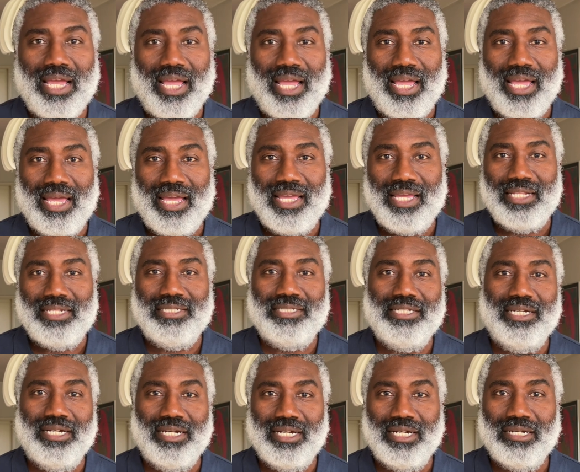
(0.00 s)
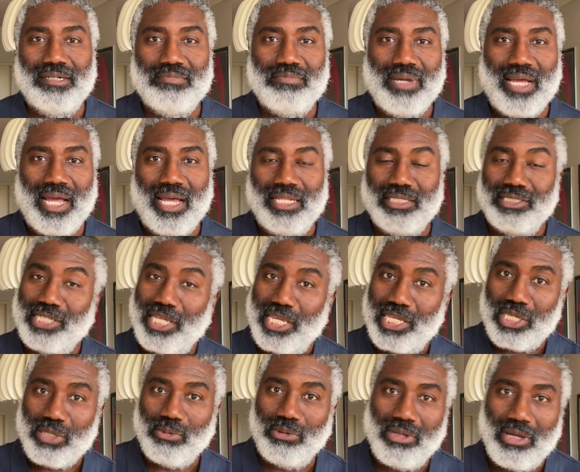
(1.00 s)
and I'll
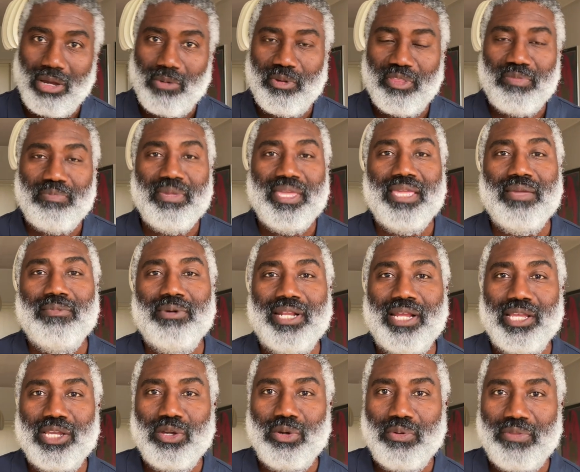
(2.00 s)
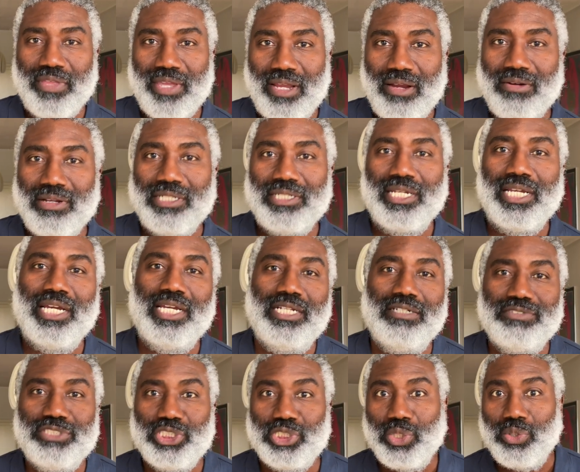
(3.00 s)
take you along with me when I go there and kind
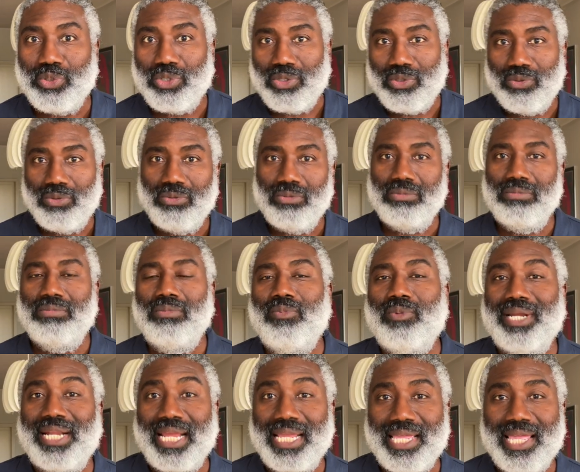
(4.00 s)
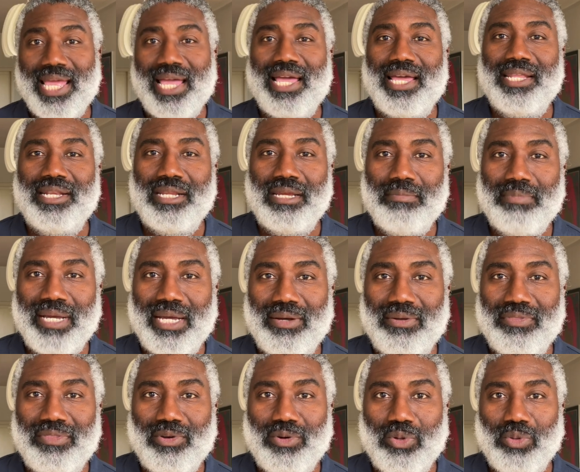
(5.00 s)
of show you what I can
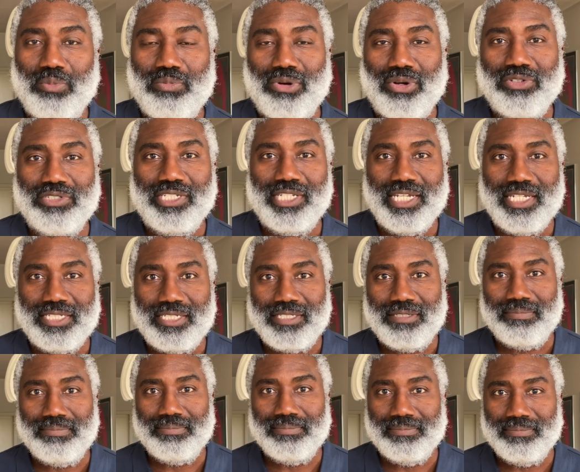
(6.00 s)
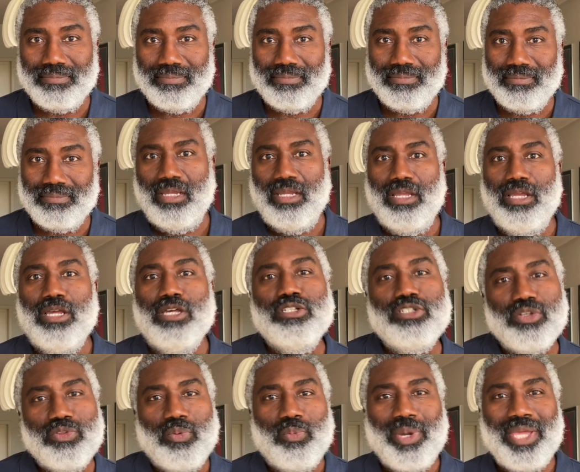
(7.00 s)
about the whole process.
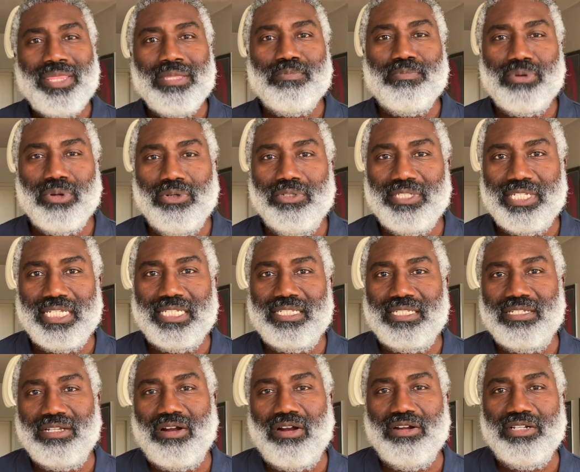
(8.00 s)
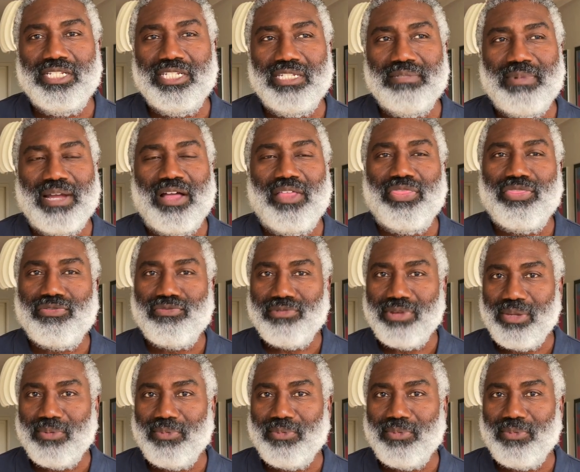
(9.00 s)
So the way the process starts is about 3